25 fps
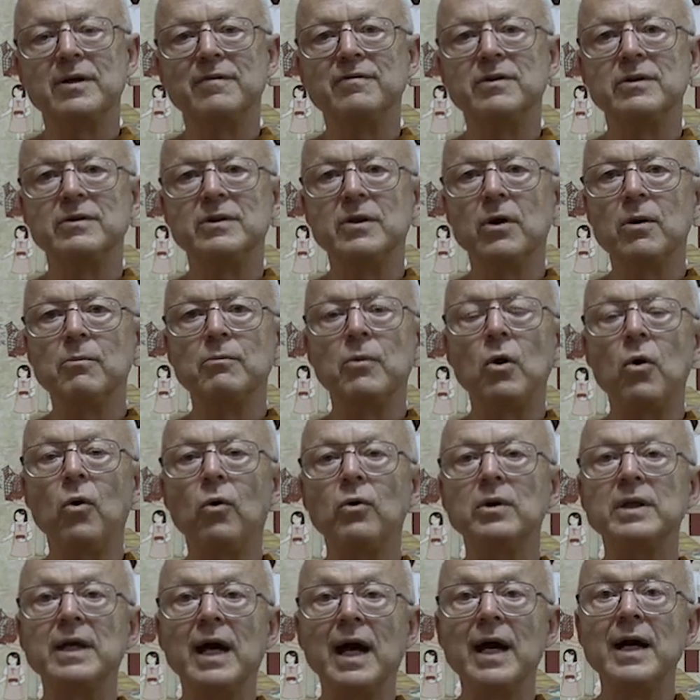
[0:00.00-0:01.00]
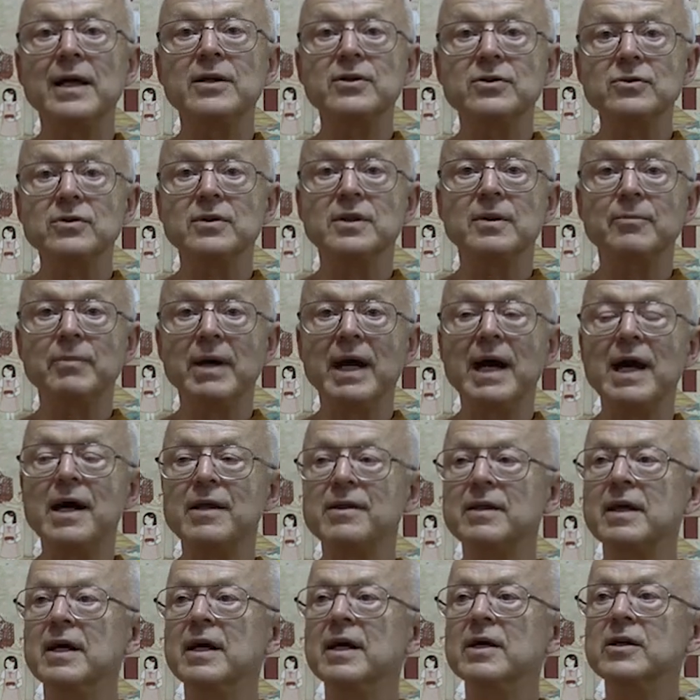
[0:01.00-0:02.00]
If you don't hold on to the
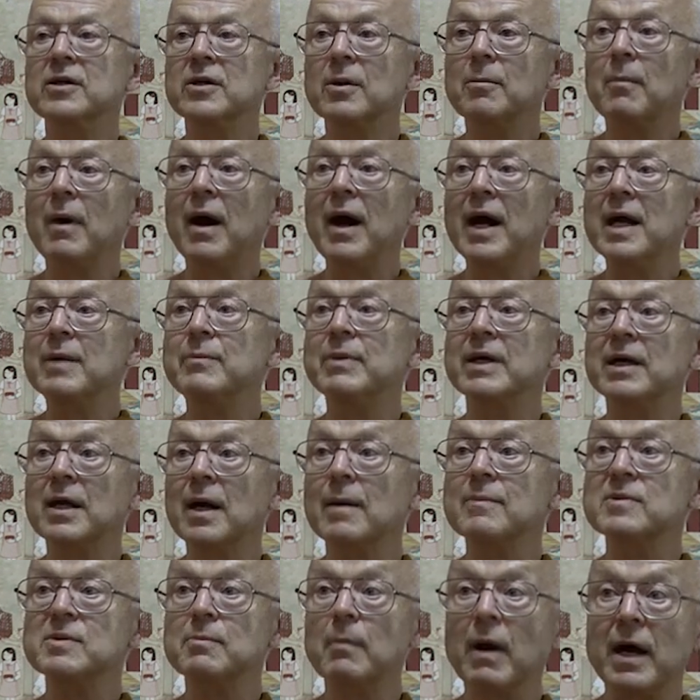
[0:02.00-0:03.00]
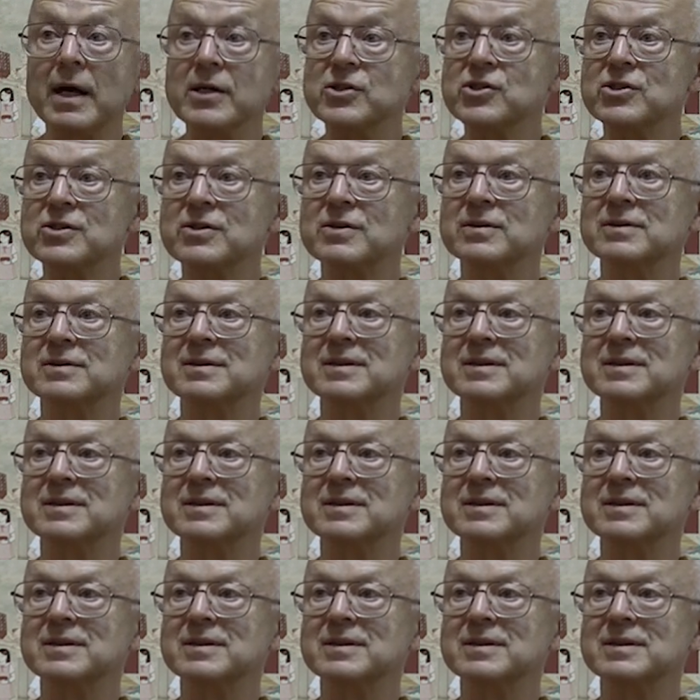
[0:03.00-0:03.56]
path, your mind becomes mush.